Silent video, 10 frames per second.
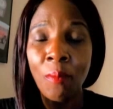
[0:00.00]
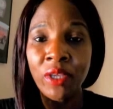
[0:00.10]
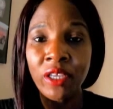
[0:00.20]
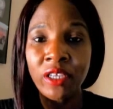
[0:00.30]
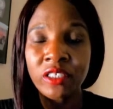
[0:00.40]

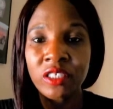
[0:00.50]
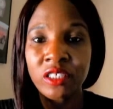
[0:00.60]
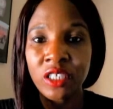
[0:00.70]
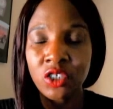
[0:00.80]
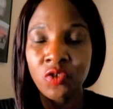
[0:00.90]
being
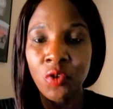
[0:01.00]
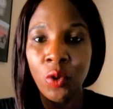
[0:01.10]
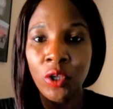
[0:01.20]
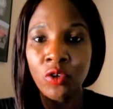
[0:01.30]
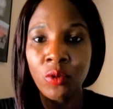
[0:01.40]

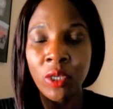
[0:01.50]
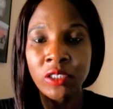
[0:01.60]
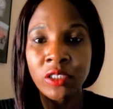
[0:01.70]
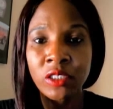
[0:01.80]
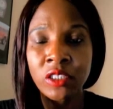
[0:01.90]
successful in your
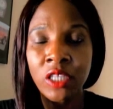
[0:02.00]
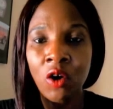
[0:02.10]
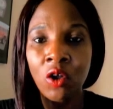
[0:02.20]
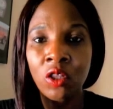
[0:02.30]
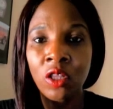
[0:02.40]
business.
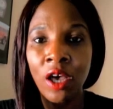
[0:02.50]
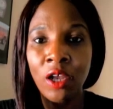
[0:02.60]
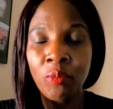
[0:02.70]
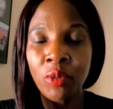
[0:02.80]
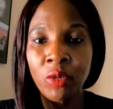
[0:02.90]
Now, a lot
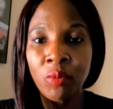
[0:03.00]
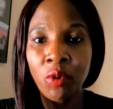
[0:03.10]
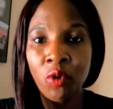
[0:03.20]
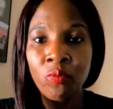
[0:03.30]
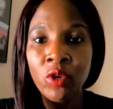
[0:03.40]
of
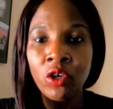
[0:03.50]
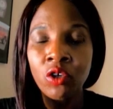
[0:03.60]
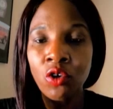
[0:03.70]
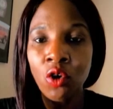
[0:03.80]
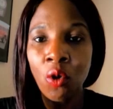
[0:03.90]
people,
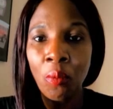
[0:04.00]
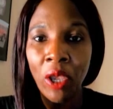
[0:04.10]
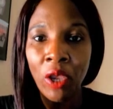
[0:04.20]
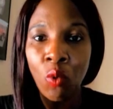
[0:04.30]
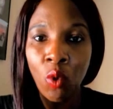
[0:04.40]
you know,
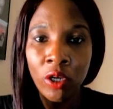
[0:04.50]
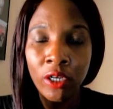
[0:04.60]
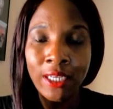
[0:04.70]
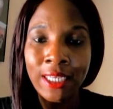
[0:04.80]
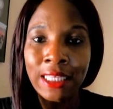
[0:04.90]
may want
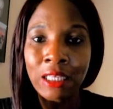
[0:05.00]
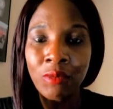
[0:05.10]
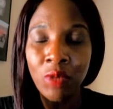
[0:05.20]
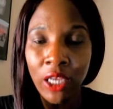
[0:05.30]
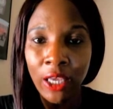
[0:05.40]
to
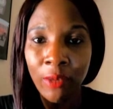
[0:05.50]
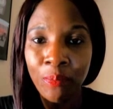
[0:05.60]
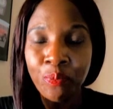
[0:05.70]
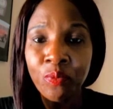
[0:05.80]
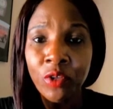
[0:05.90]
eliminate
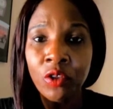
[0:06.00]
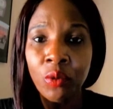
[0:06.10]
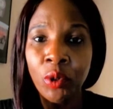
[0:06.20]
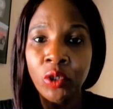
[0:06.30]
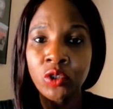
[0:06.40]

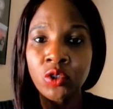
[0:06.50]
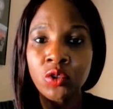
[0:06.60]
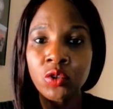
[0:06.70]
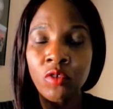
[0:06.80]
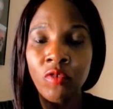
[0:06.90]
the
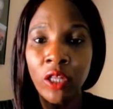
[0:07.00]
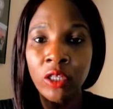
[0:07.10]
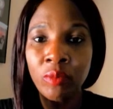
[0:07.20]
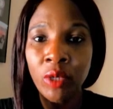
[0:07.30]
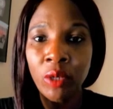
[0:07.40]
personal
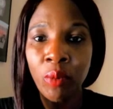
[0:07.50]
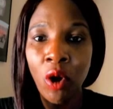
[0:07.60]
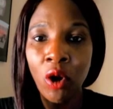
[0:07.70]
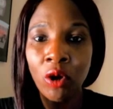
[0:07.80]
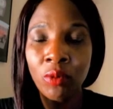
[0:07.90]
development
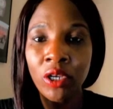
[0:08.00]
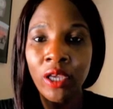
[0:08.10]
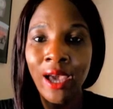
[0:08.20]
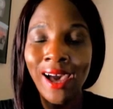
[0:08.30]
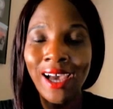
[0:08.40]
part, but
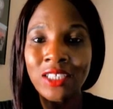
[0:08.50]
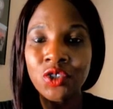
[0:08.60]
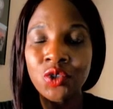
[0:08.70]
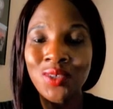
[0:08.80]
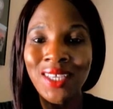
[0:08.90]

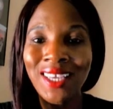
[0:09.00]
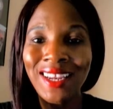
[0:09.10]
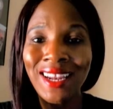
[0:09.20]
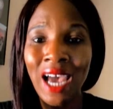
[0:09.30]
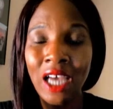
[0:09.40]
guys, you
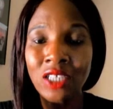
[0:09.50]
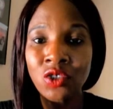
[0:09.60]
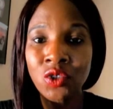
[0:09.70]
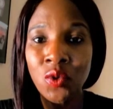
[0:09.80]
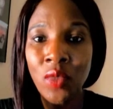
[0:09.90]

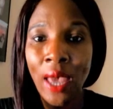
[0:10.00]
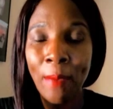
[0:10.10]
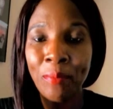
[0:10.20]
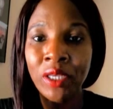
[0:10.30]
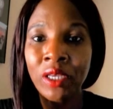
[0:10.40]
cannot do
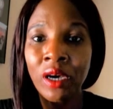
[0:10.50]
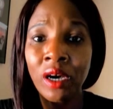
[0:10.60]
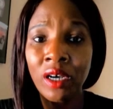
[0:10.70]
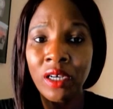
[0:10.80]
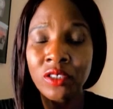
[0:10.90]
that,
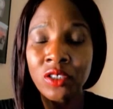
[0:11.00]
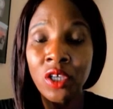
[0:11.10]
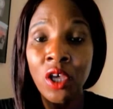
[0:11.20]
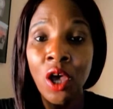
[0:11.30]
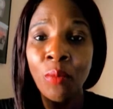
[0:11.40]
because
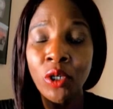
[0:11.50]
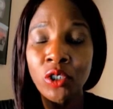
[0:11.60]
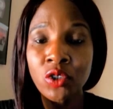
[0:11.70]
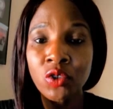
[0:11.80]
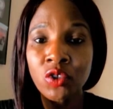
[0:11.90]

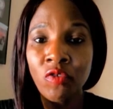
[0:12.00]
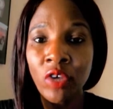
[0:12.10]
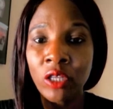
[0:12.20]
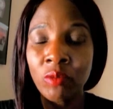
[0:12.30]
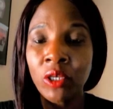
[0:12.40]
personal
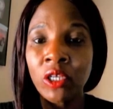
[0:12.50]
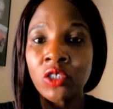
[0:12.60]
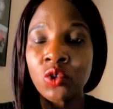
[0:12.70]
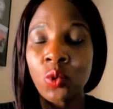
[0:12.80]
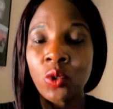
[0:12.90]
development
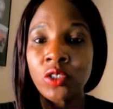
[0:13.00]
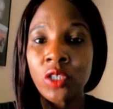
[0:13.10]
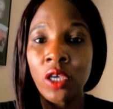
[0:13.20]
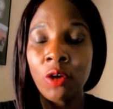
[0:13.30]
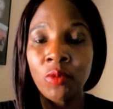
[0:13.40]
is going
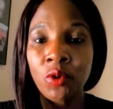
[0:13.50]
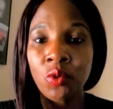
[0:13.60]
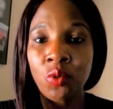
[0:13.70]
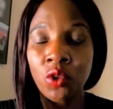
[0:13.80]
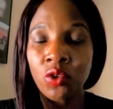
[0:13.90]
to help
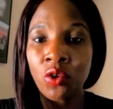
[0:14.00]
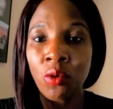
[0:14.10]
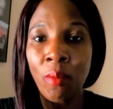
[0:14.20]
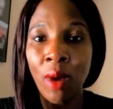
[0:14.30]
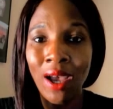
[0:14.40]
you with your
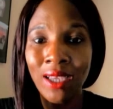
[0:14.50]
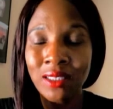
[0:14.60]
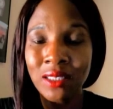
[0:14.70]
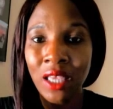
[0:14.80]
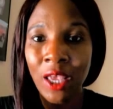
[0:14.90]

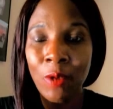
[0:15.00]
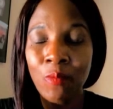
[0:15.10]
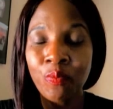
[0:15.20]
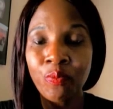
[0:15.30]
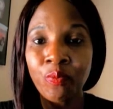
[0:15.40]
mindset.